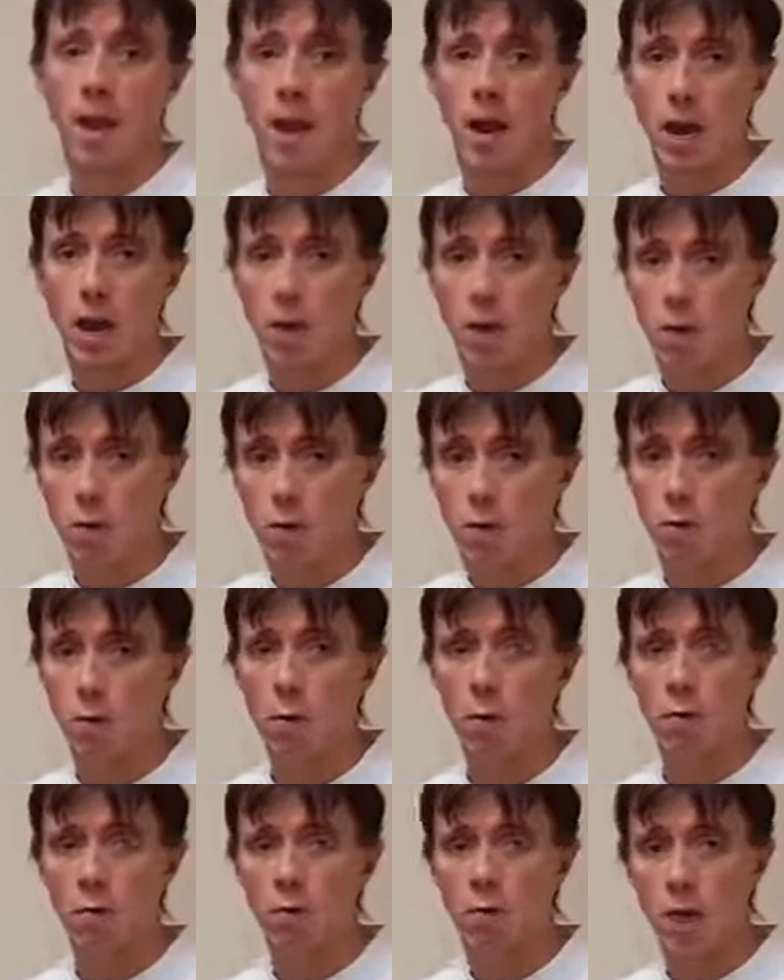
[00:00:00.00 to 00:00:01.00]
And
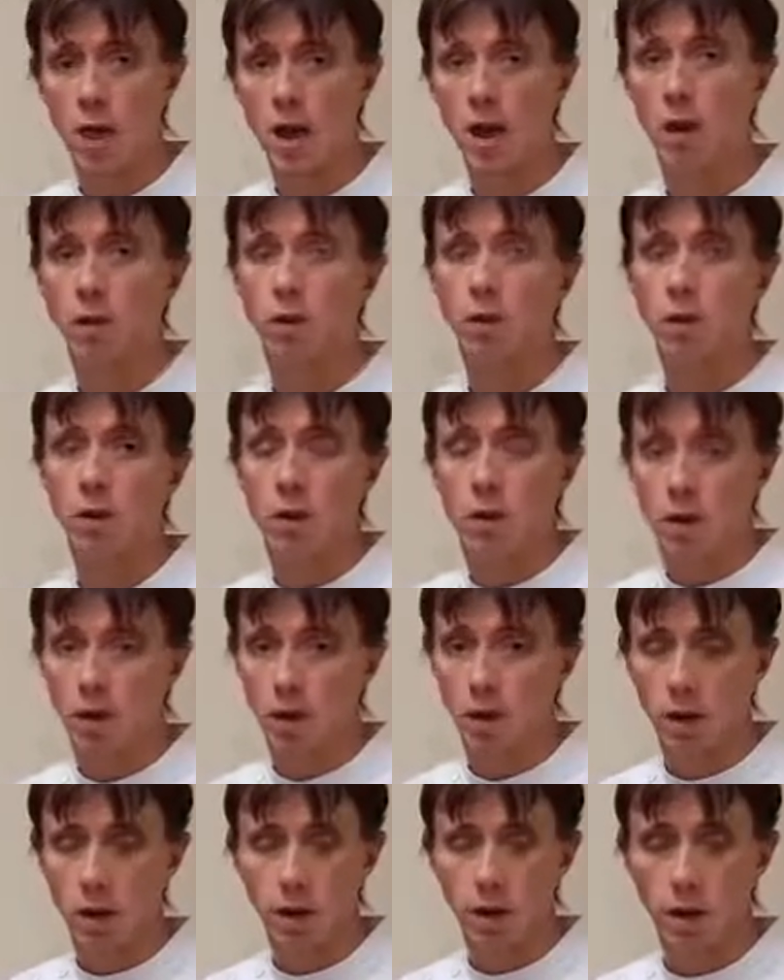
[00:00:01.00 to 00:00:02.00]
what we found is
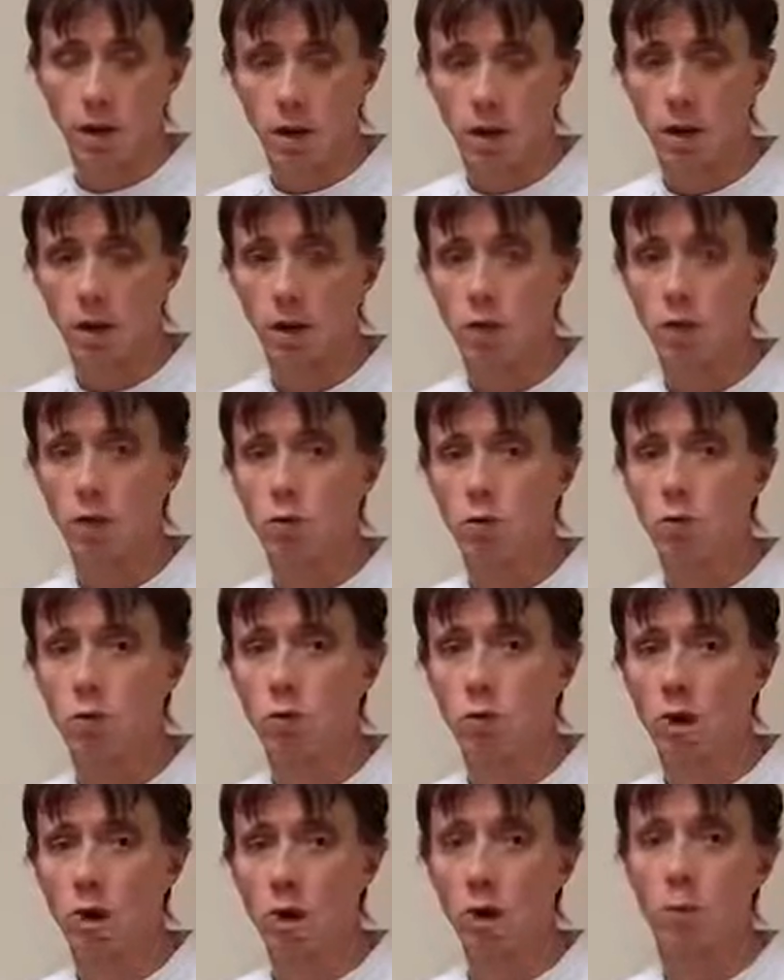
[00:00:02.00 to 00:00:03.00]
it didn't take too
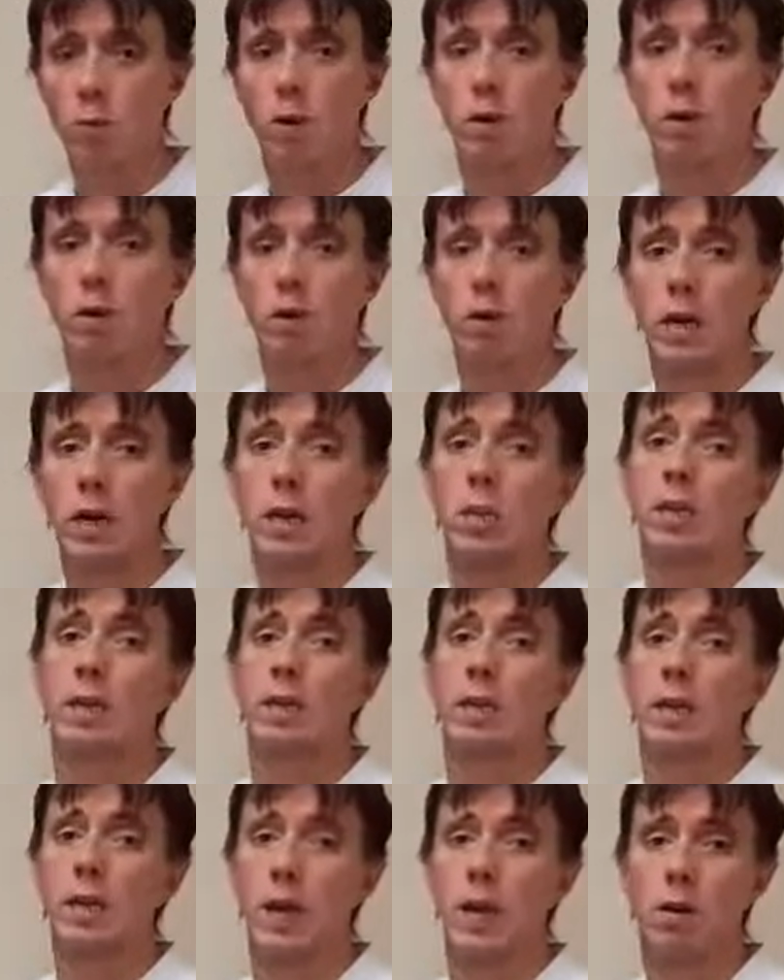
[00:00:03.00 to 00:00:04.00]
long, but we were able
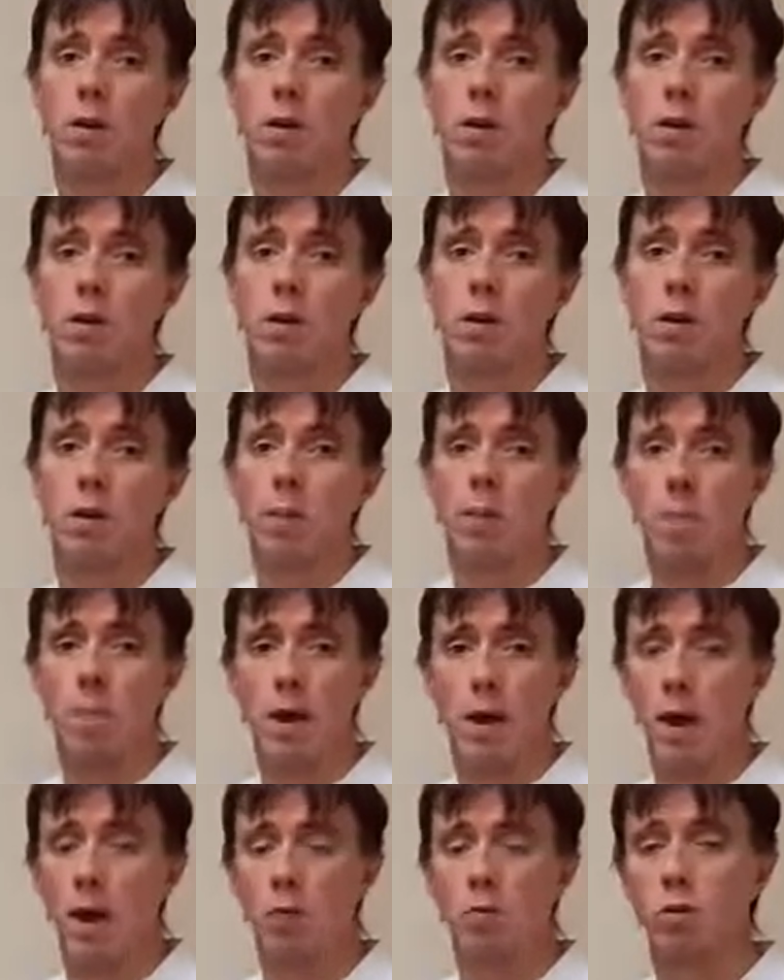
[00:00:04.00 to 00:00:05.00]
to get her
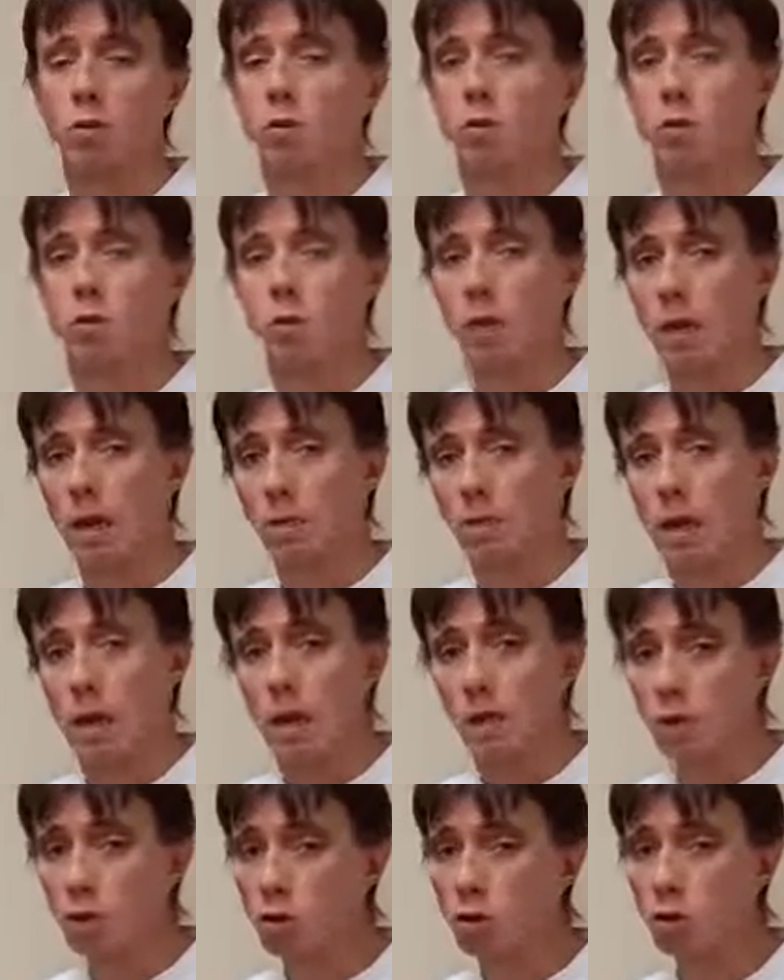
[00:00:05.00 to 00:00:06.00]
back where she was getting
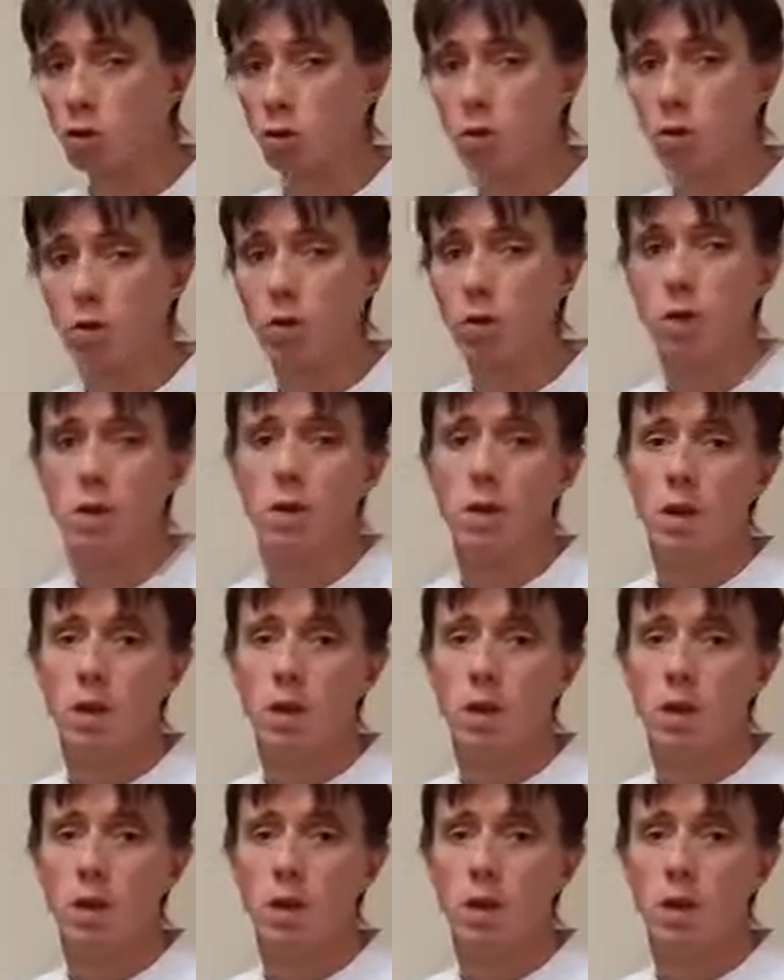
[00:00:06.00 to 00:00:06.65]
back to school.